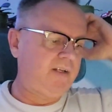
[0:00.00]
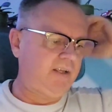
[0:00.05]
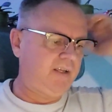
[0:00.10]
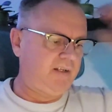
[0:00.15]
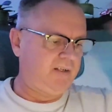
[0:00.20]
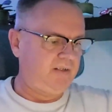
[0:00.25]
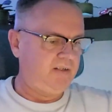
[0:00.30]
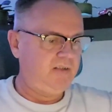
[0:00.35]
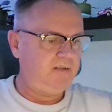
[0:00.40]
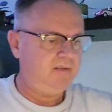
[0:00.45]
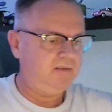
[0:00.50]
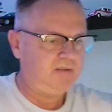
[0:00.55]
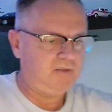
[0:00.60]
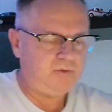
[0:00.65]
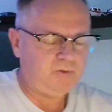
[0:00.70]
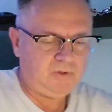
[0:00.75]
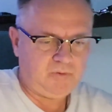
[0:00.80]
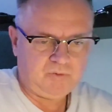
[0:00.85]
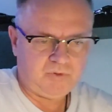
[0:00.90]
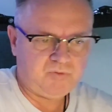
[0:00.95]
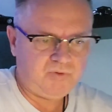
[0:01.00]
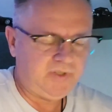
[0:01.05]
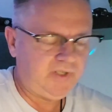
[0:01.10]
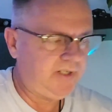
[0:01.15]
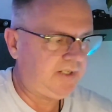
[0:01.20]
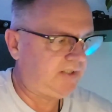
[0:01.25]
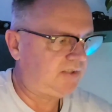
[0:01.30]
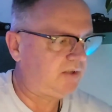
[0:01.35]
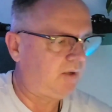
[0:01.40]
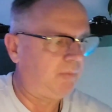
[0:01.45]
that. It was
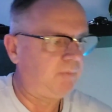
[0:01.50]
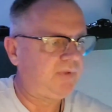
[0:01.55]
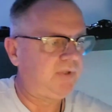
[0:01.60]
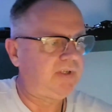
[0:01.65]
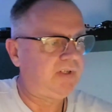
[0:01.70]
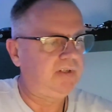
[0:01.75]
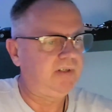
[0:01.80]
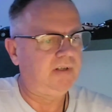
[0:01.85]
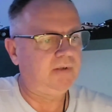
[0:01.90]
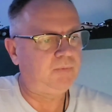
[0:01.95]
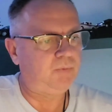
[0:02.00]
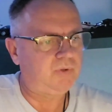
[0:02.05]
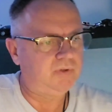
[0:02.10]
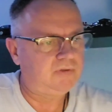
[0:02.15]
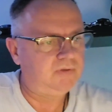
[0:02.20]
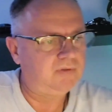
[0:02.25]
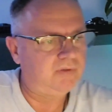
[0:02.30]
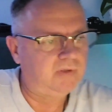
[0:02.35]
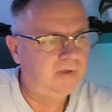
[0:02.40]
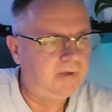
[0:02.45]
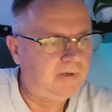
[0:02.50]
really something that was